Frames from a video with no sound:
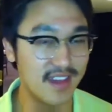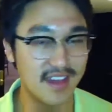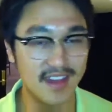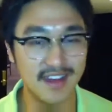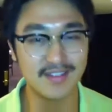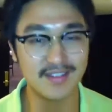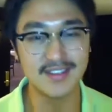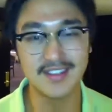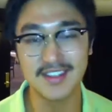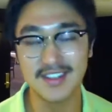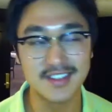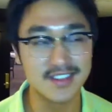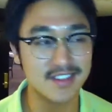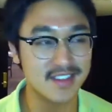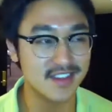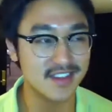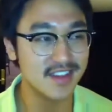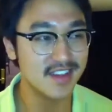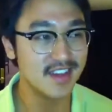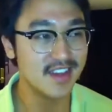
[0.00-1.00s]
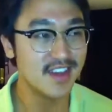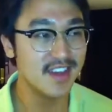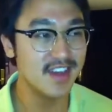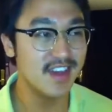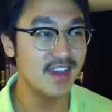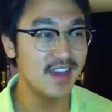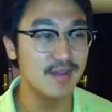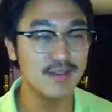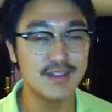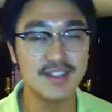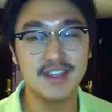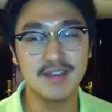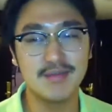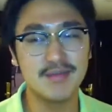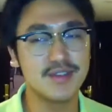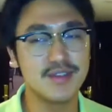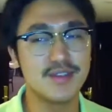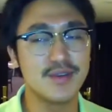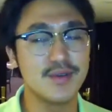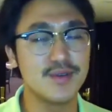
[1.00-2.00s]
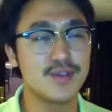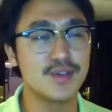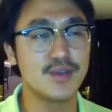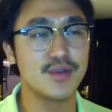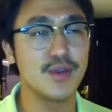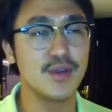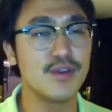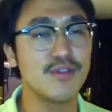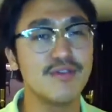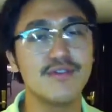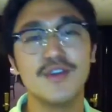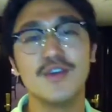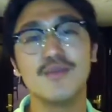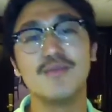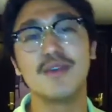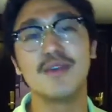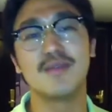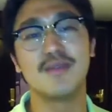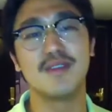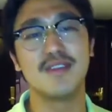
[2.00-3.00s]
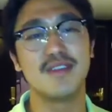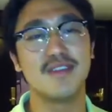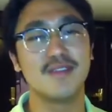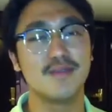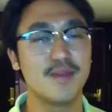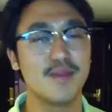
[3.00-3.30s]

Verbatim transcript: And it was just a, it was it was so surreal filming with